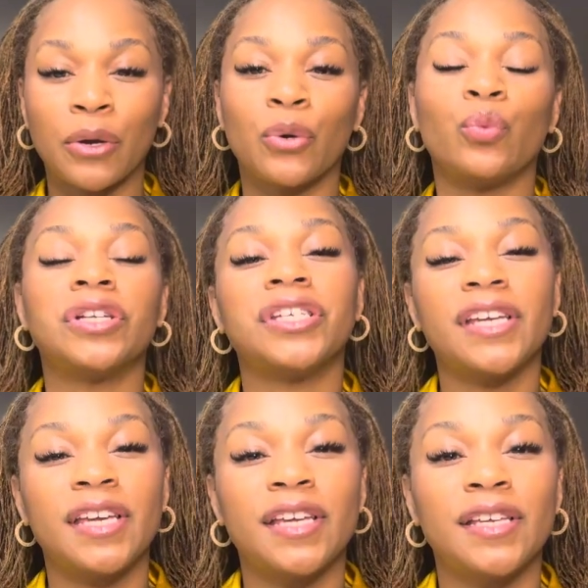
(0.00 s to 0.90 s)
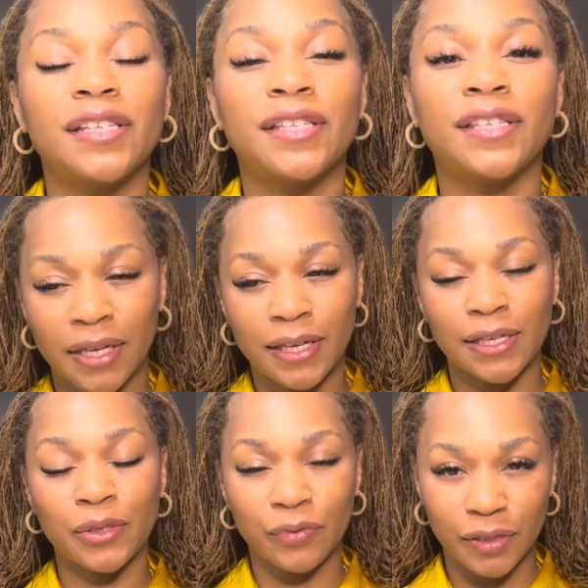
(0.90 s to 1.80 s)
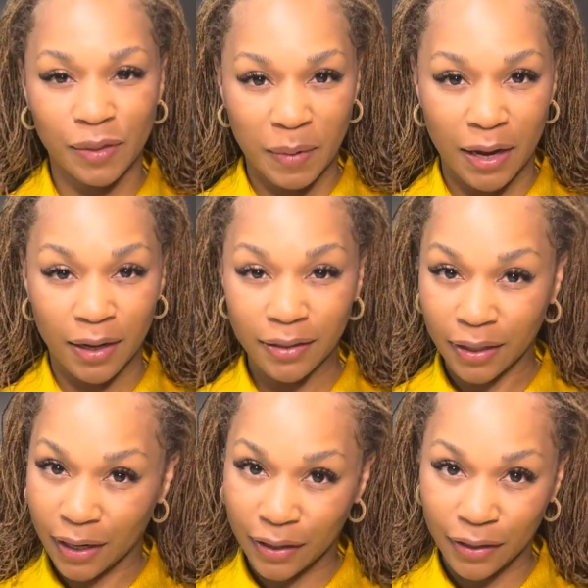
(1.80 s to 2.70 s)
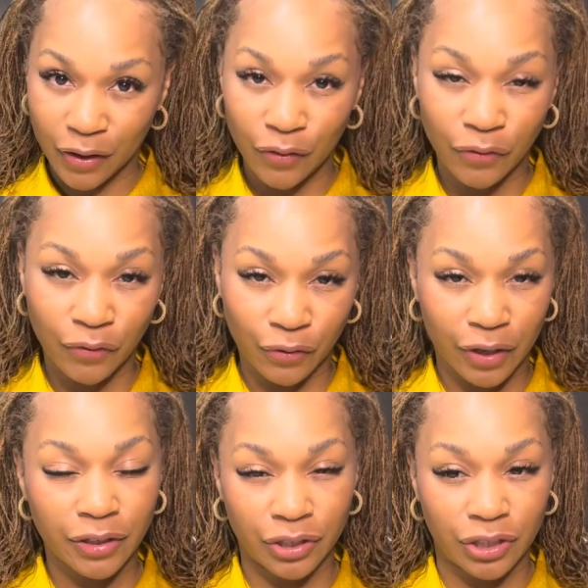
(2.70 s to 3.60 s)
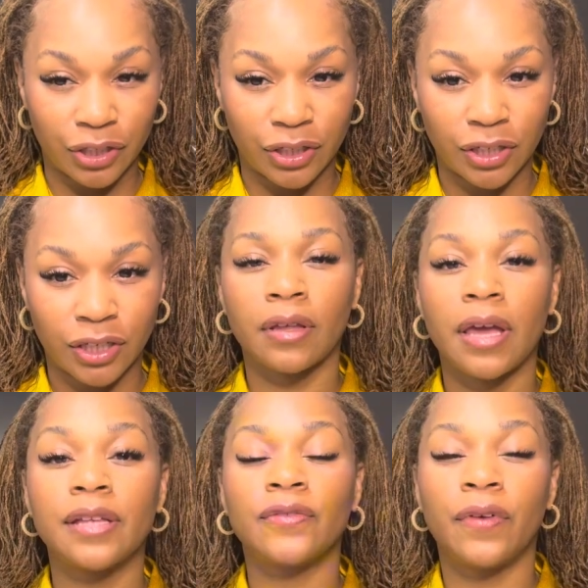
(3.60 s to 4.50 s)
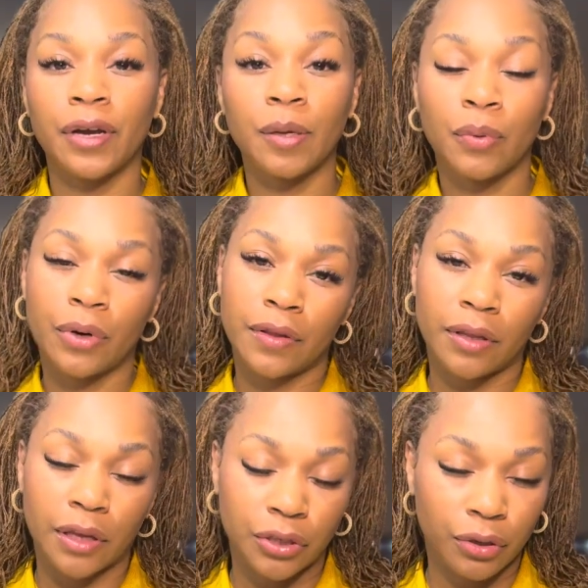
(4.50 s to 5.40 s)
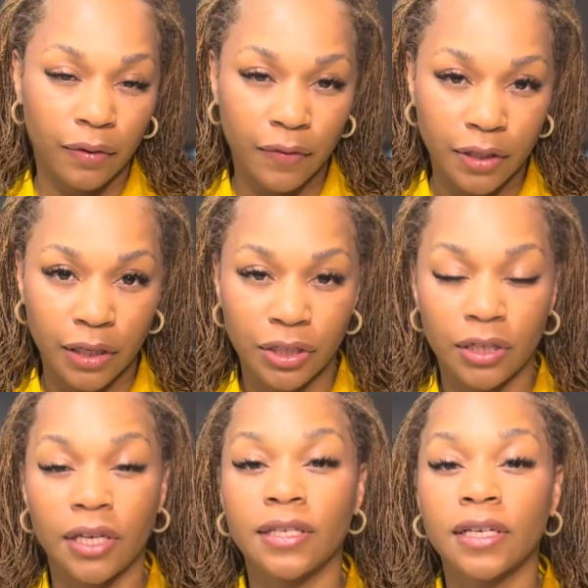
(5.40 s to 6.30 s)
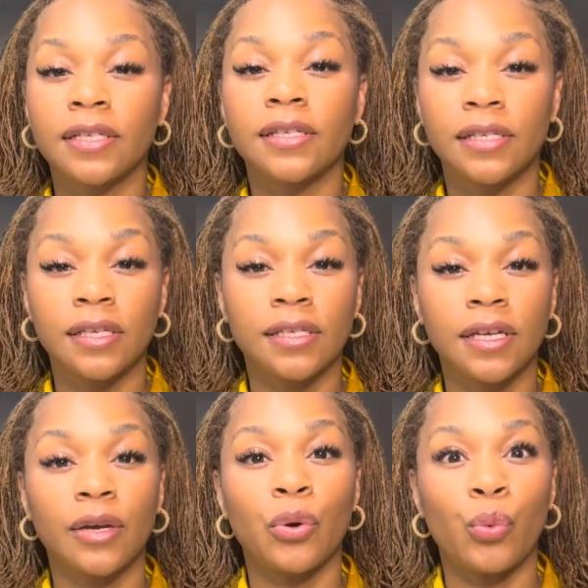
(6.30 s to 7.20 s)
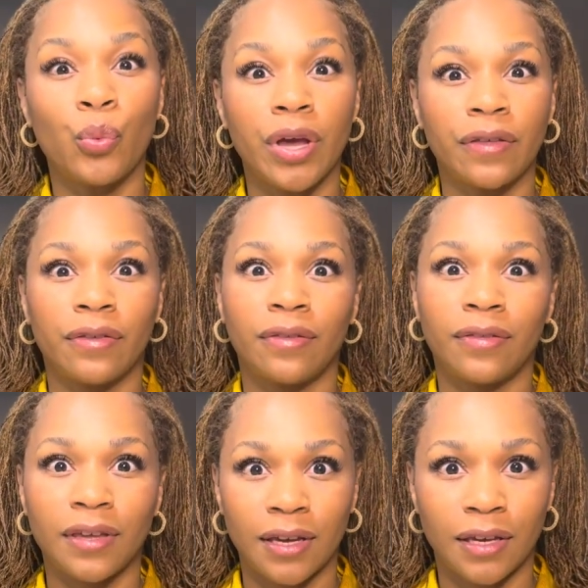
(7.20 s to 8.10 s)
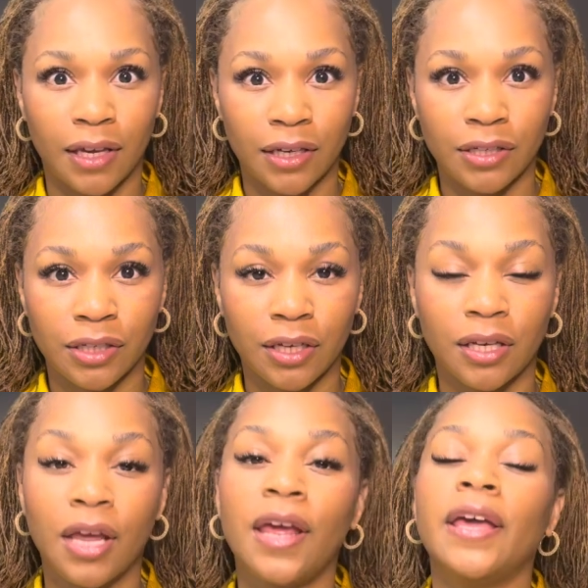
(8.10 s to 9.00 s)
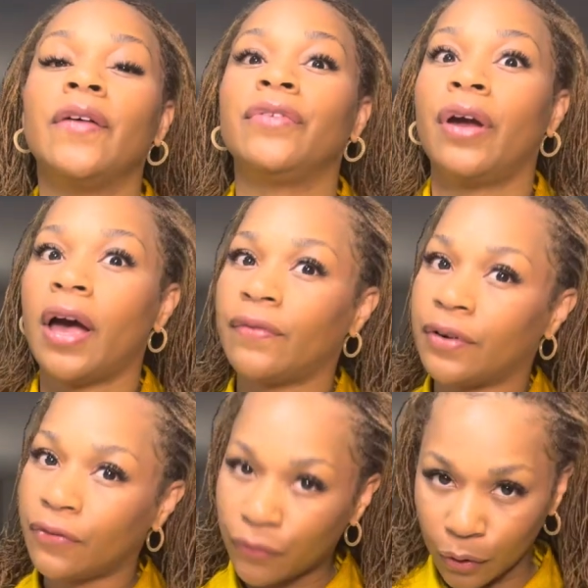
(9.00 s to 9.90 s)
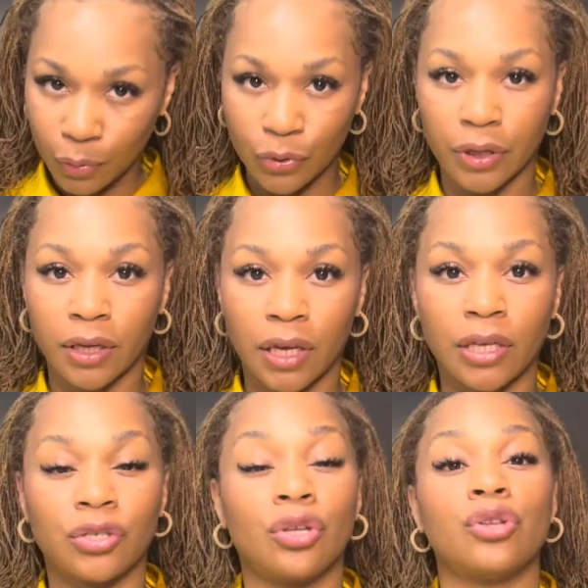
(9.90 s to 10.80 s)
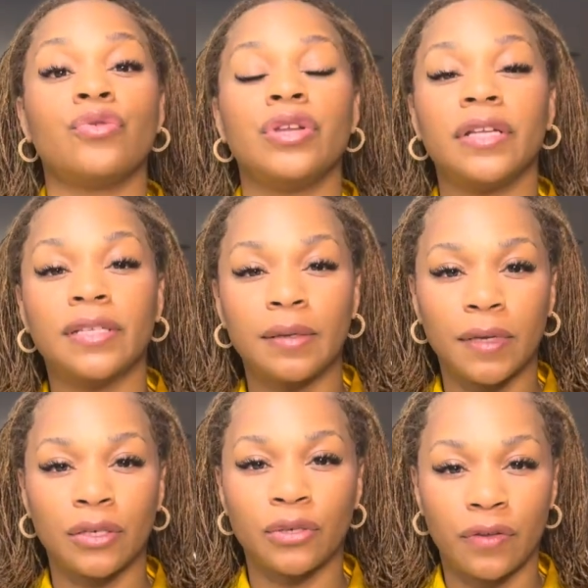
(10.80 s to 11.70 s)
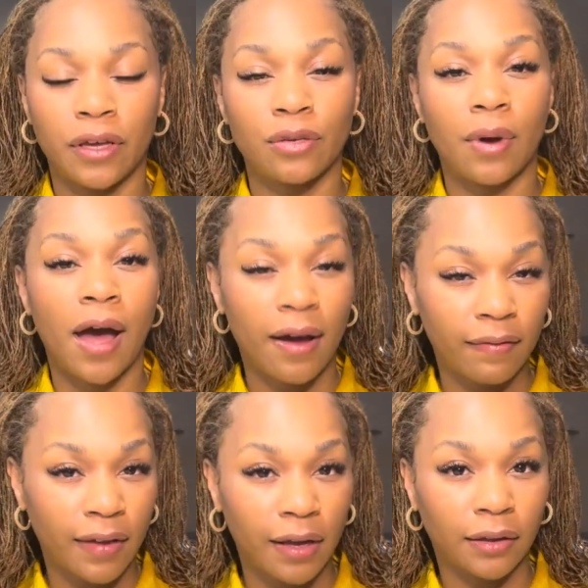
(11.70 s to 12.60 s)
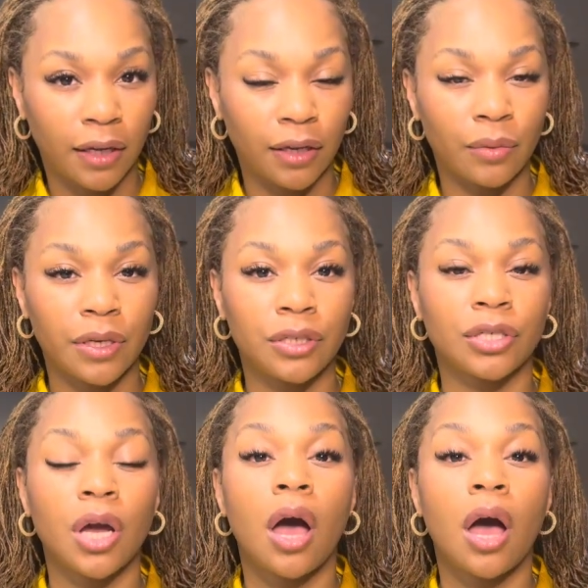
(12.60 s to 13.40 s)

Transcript: which is please respond in French. It's very important that your invitation is consistent with the occasion. If you're having a formal occasion, you need to make sure that you have that language